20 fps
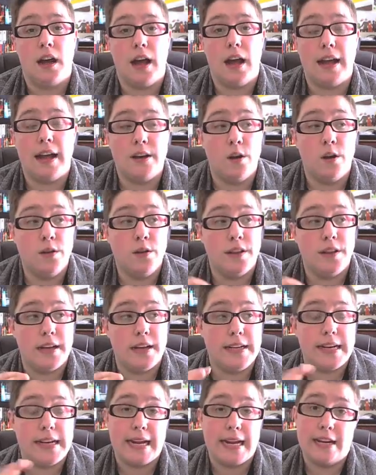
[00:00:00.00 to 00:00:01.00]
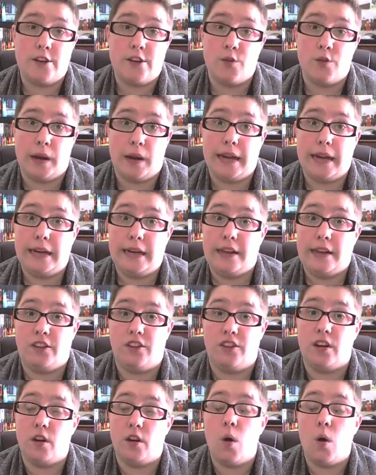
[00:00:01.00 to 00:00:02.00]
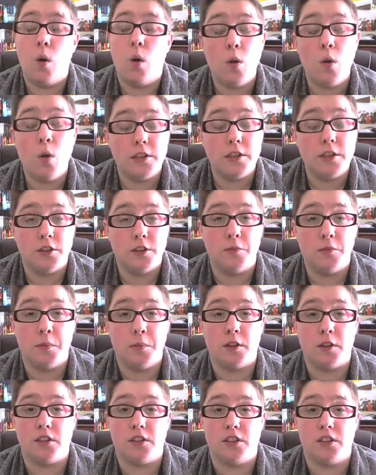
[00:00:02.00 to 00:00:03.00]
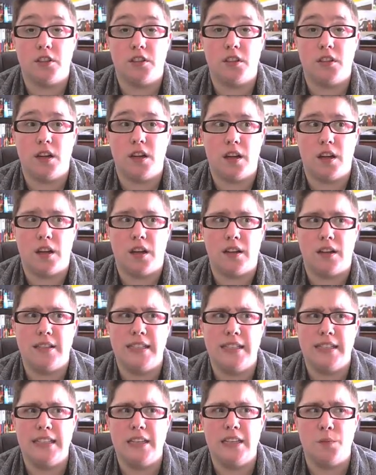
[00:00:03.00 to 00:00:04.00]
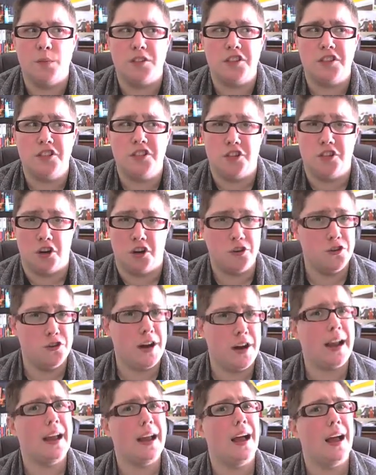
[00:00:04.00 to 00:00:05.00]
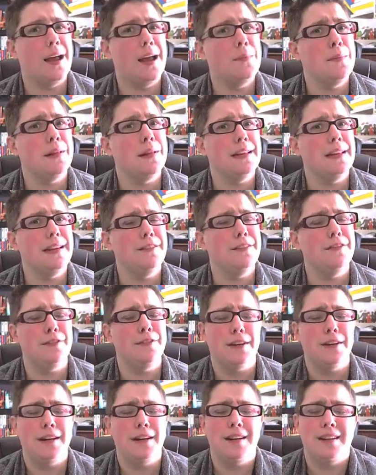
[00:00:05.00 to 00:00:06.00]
I know that Diane Duane has done a whole bunch of books dealing with Star Trek, I believe.